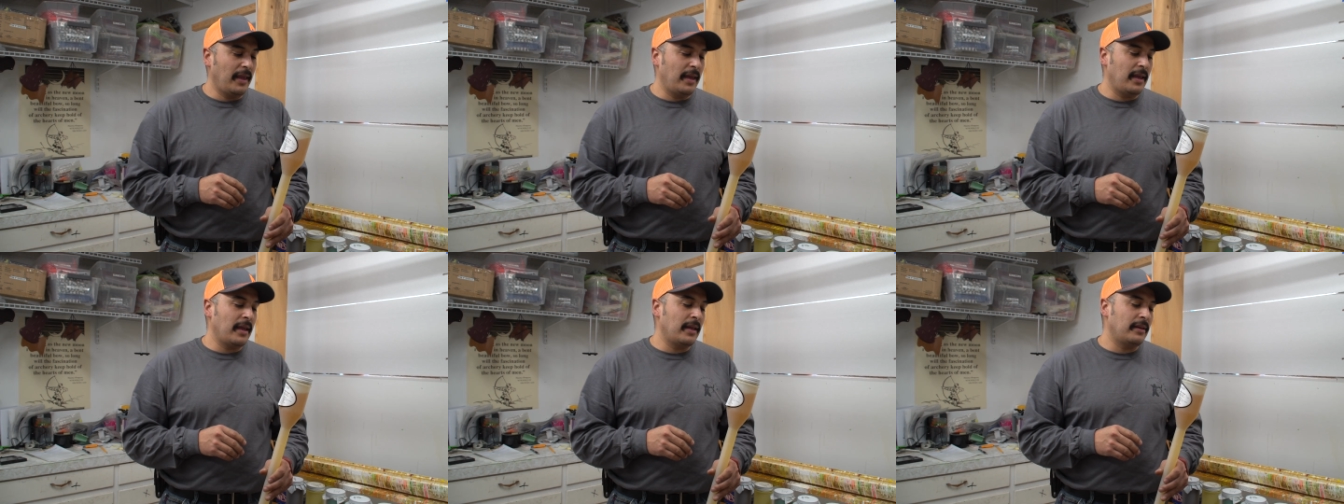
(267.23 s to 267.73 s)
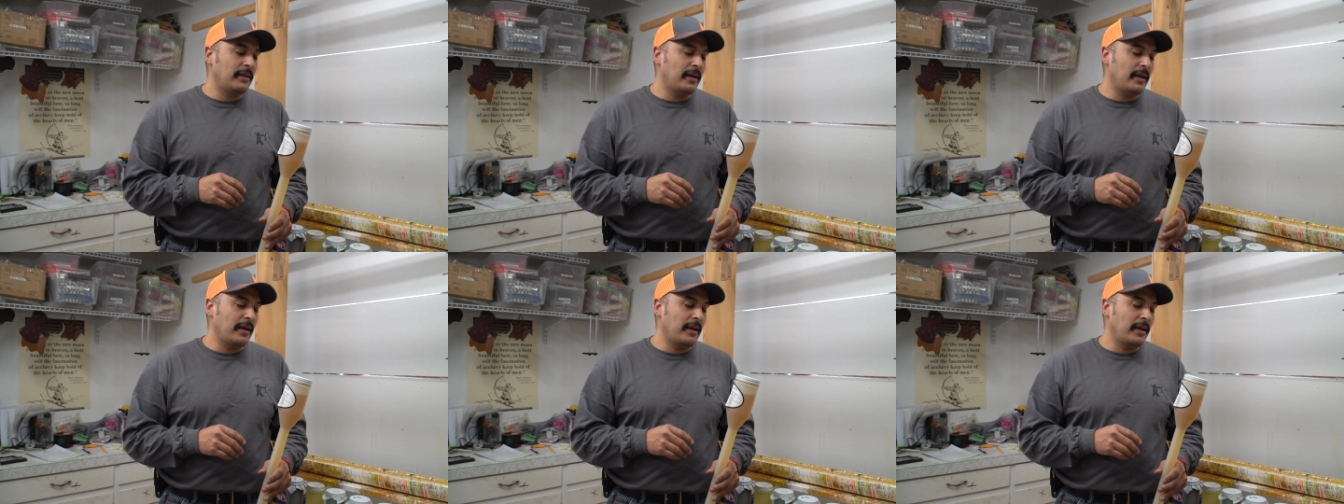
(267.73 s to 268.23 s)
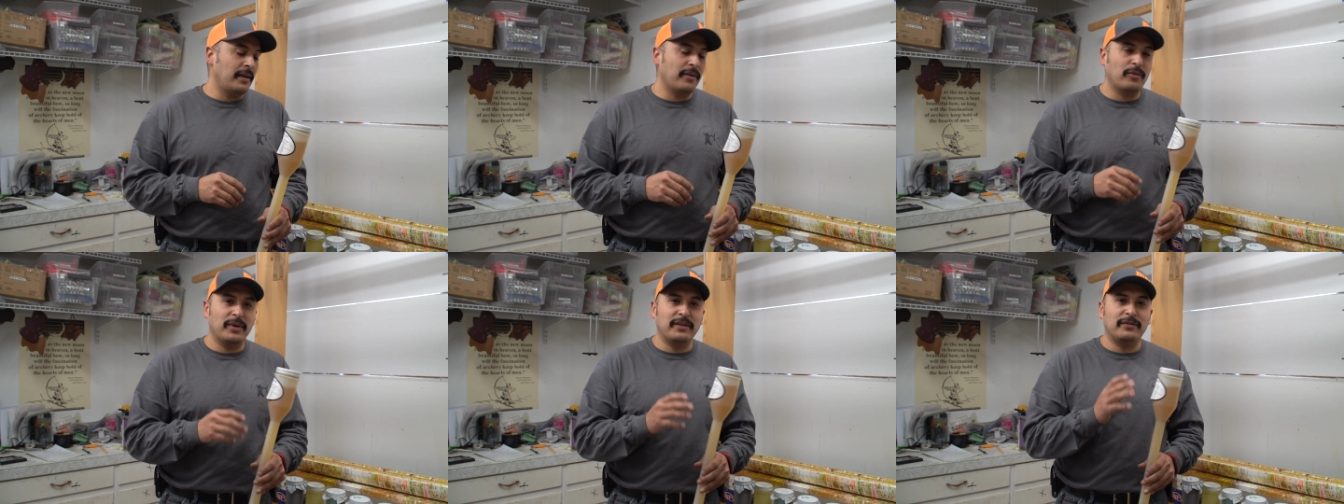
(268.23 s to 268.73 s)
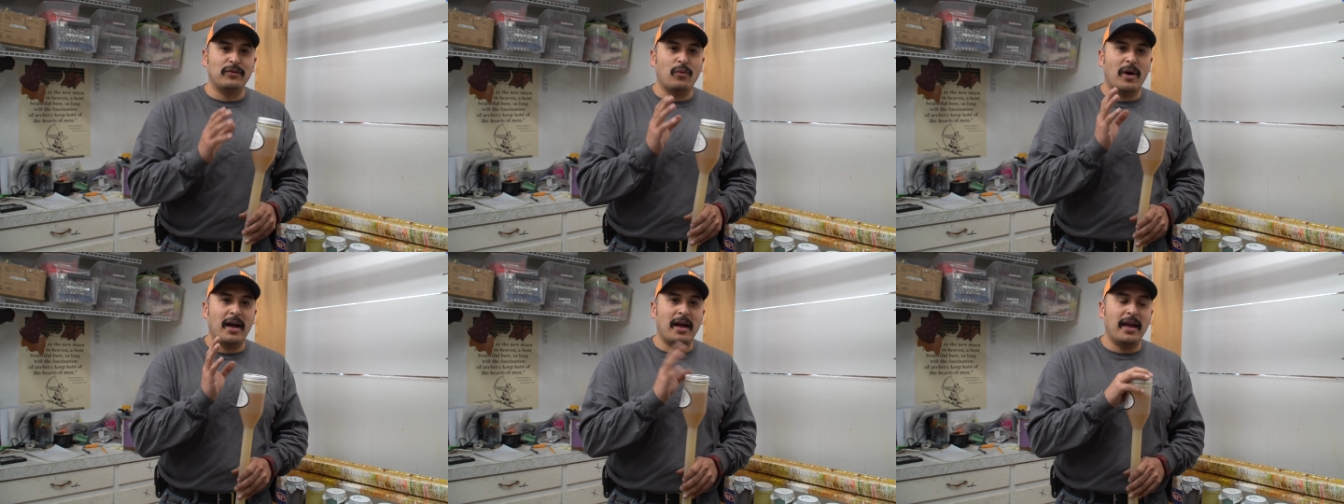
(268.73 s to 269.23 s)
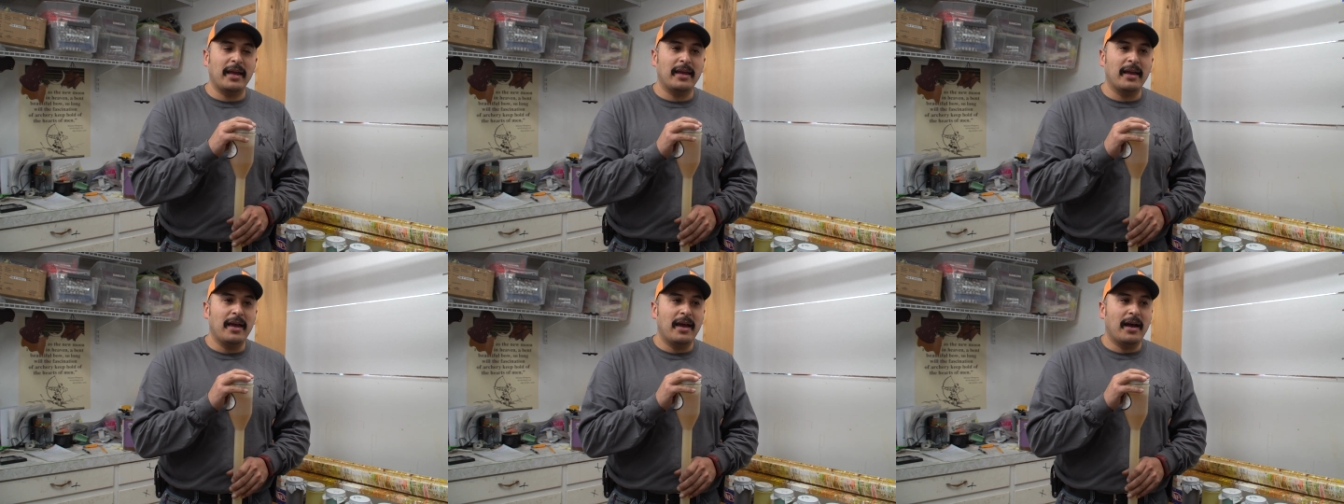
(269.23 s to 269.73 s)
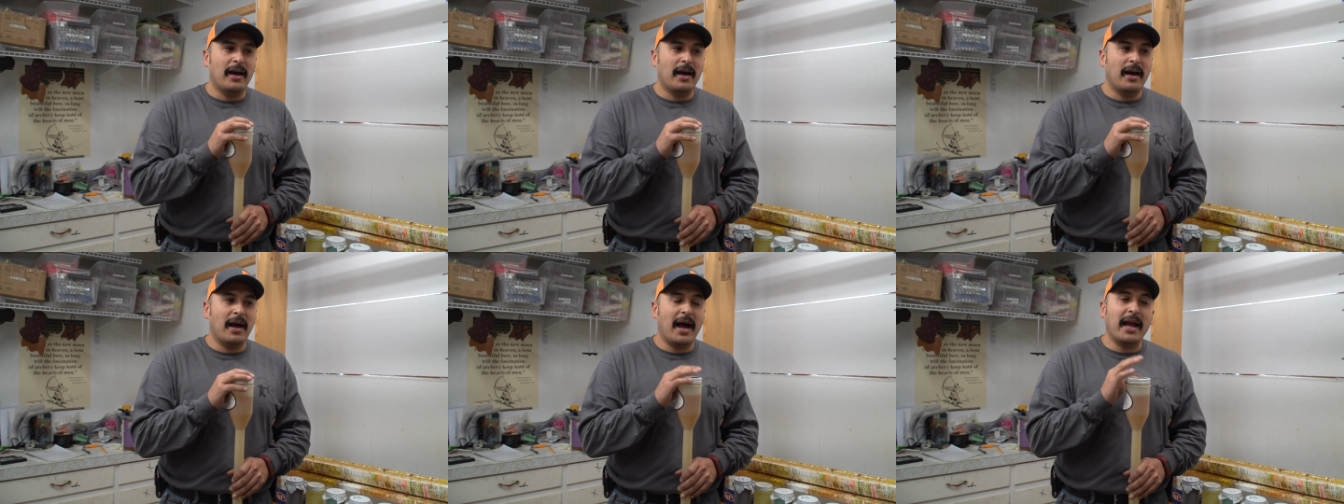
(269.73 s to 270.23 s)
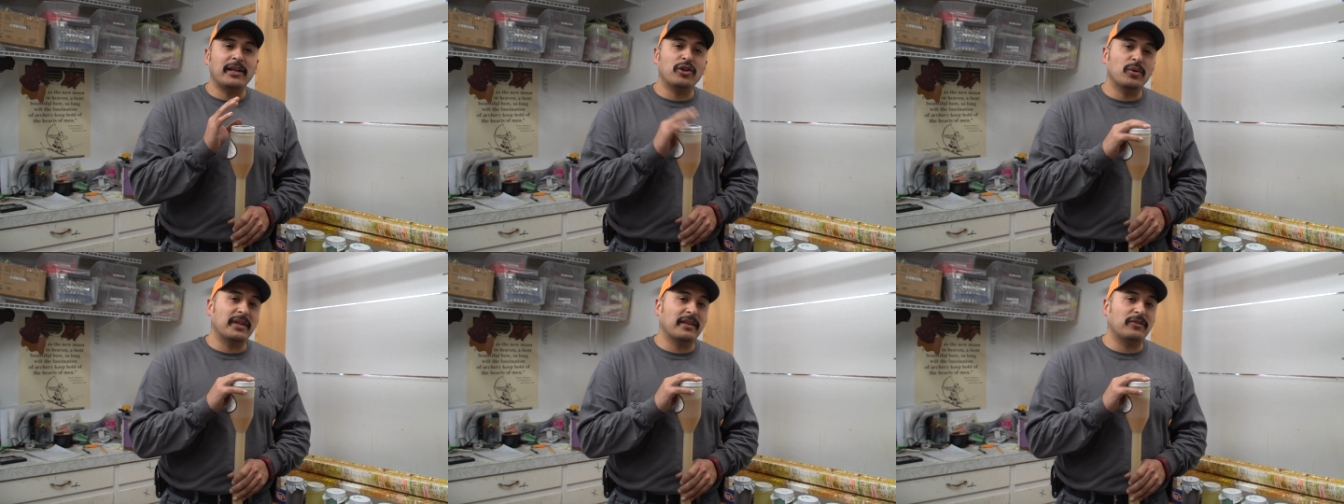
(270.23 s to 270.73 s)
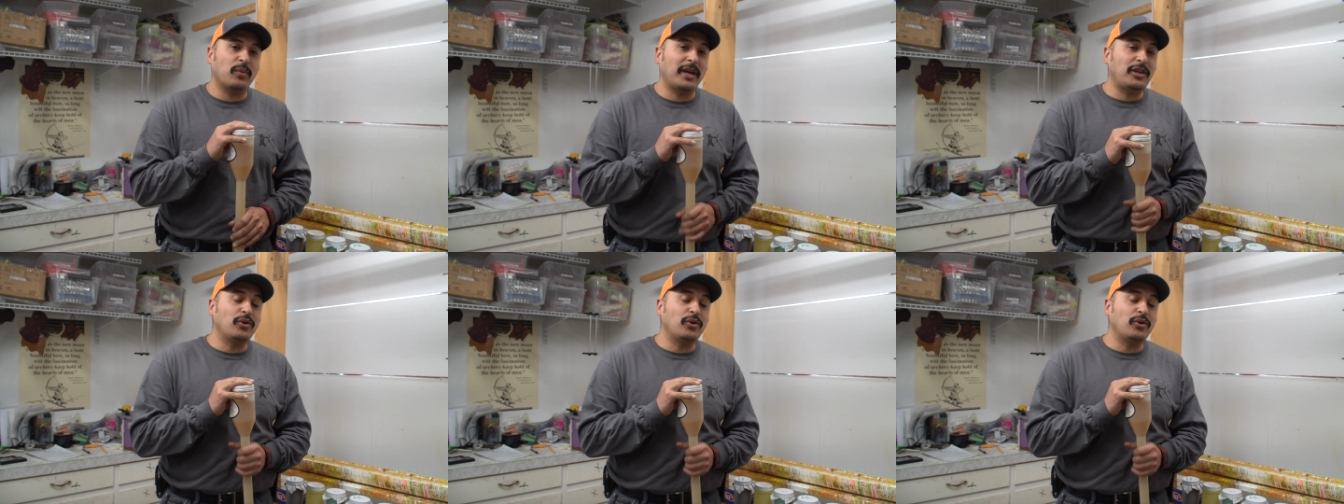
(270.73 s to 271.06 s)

And uh, another reason why uh, I do it this way.